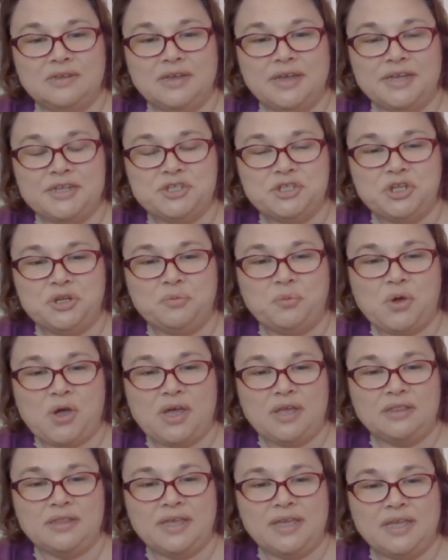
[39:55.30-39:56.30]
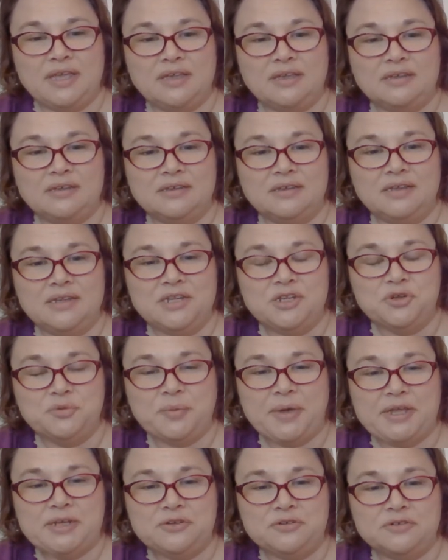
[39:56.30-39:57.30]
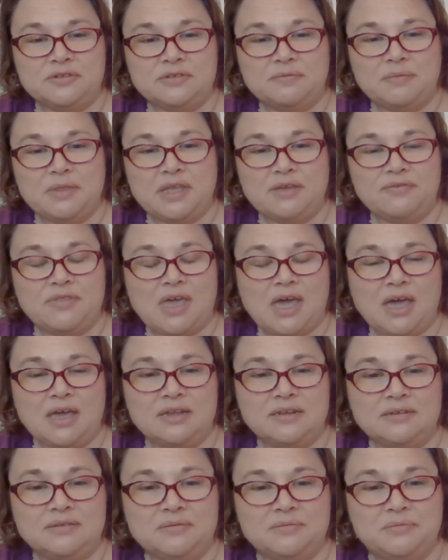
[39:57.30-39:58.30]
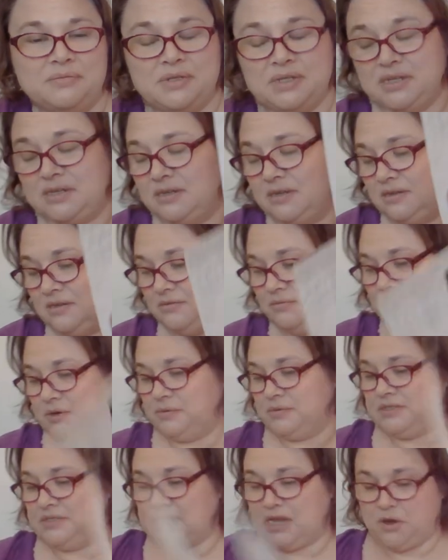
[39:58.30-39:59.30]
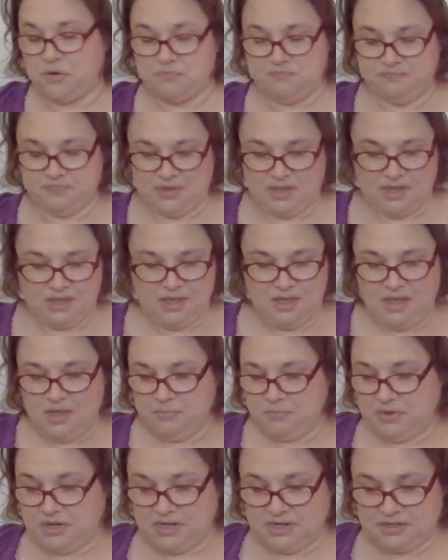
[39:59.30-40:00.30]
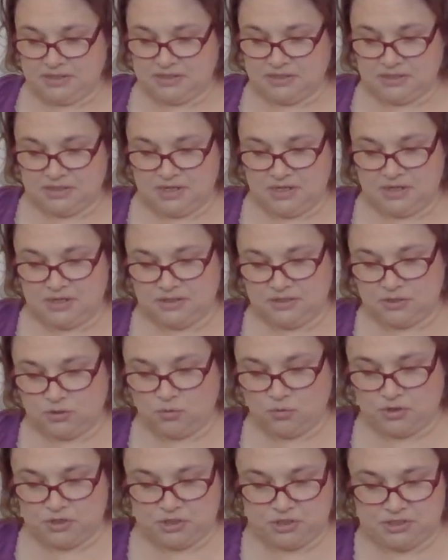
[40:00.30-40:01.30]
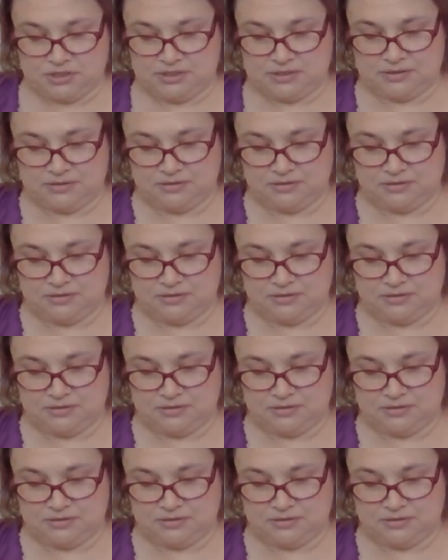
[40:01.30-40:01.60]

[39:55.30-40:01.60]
I should have bought like a needle minder or something of that it, it was out. But it is, it is gorgeous.